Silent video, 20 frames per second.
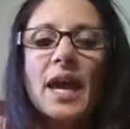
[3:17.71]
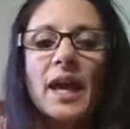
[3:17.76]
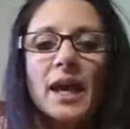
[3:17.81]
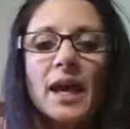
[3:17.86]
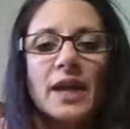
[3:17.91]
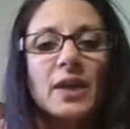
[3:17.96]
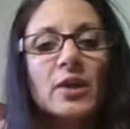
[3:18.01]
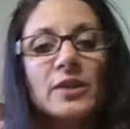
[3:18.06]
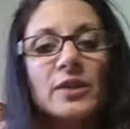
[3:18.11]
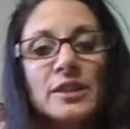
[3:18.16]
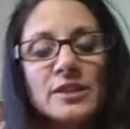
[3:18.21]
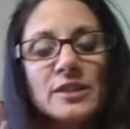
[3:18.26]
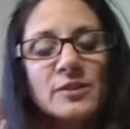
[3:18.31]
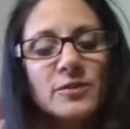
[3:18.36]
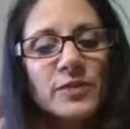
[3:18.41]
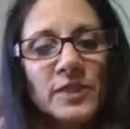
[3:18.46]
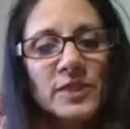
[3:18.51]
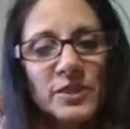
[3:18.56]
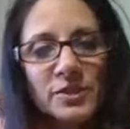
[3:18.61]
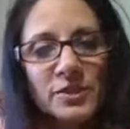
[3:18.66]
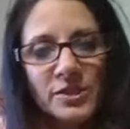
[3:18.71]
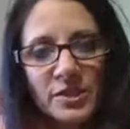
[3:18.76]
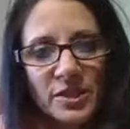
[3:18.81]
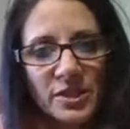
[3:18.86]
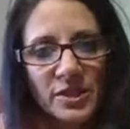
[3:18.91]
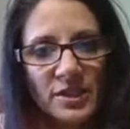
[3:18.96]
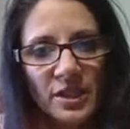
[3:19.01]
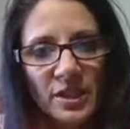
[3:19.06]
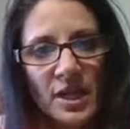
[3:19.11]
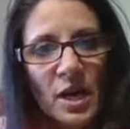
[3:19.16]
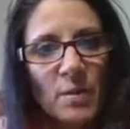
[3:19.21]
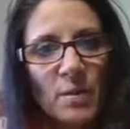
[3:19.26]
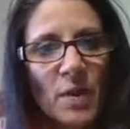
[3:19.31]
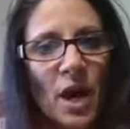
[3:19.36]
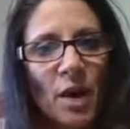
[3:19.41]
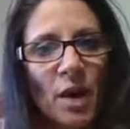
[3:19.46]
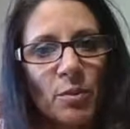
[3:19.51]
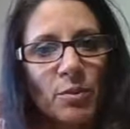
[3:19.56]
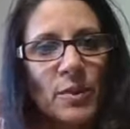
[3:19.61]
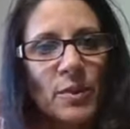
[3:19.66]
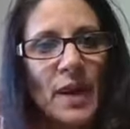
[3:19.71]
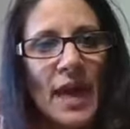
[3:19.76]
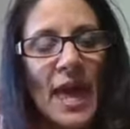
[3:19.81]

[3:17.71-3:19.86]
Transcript: And all these fears start to come up.